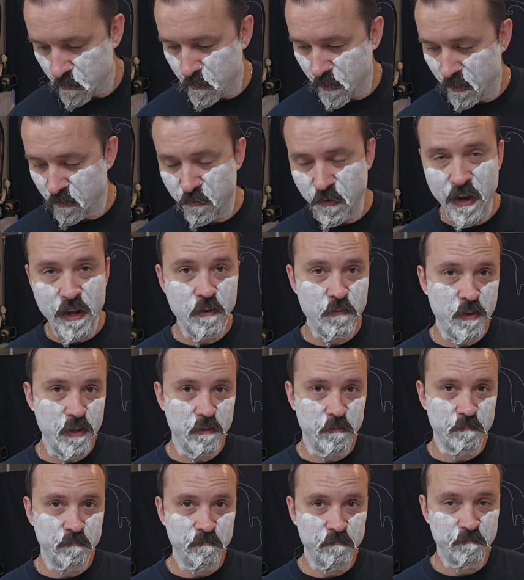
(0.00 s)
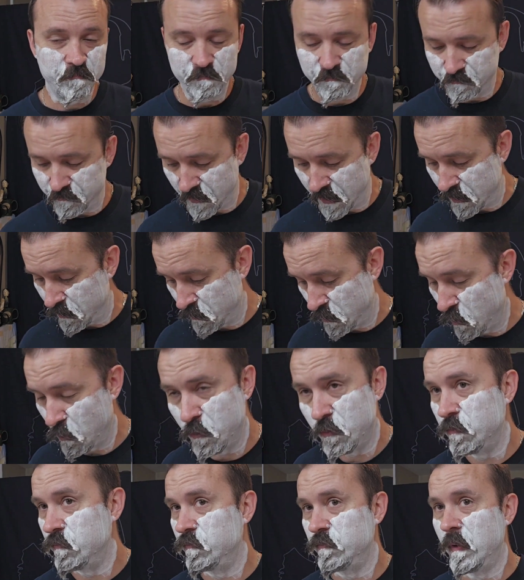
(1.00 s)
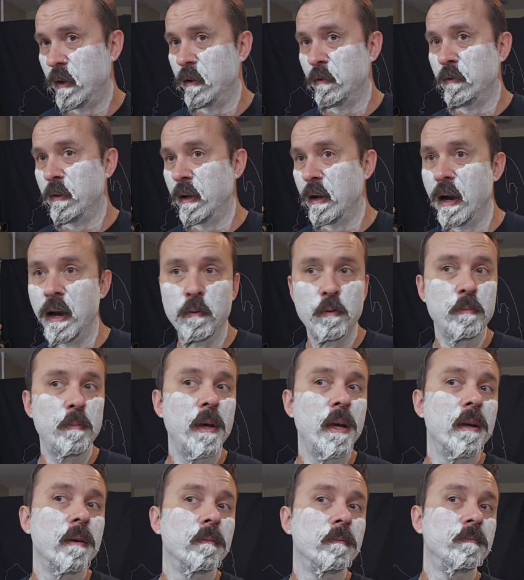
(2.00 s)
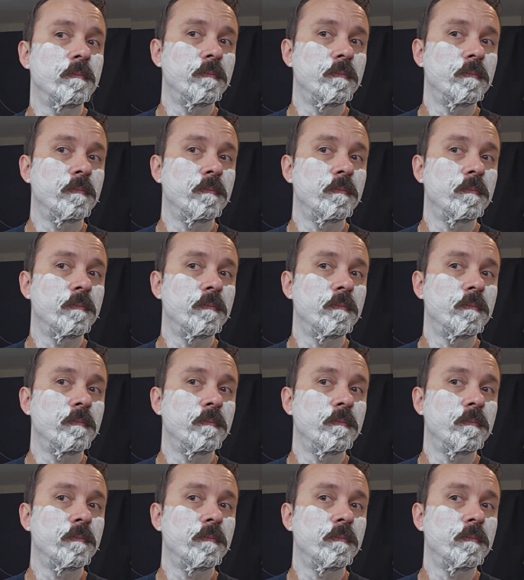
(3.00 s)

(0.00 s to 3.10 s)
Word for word: a big fan of it. I don't know. I don't think I would be.